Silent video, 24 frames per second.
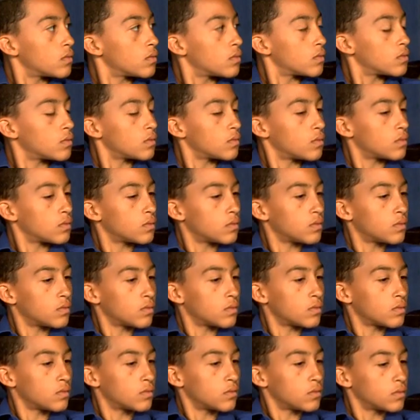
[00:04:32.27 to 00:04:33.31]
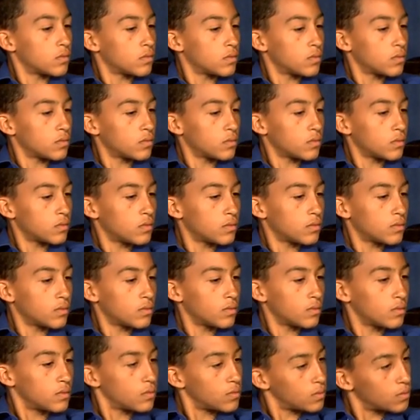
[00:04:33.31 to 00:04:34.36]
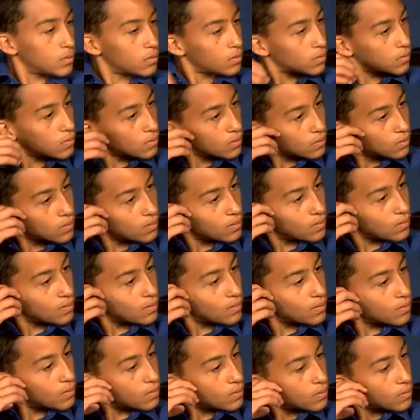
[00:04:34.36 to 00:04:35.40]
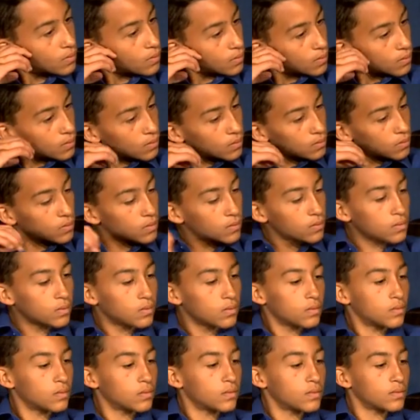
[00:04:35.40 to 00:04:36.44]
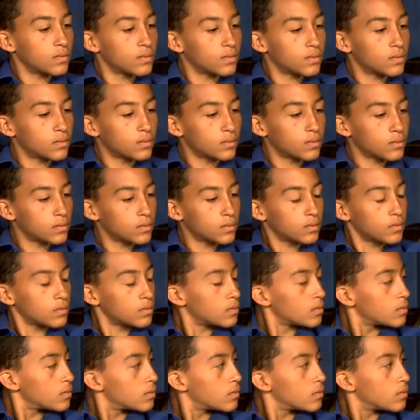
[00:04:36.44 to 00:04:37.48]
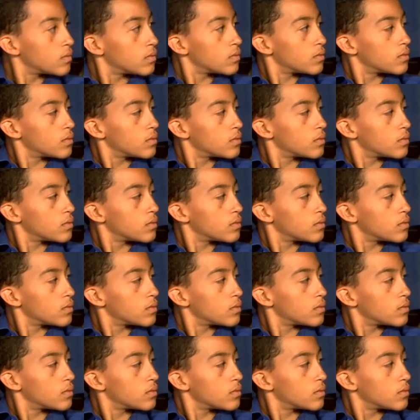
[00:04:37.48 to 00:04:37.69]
This person isn't speaking.